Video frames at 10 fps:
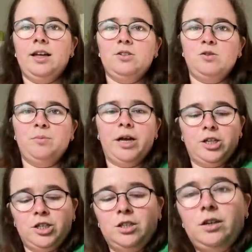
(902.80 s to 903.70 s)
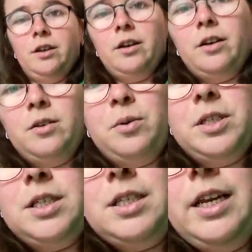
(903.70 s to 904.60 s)
to match with
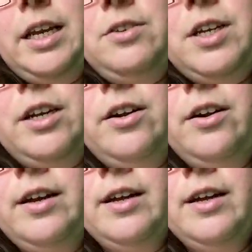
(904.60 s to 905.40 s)
the sleeves here.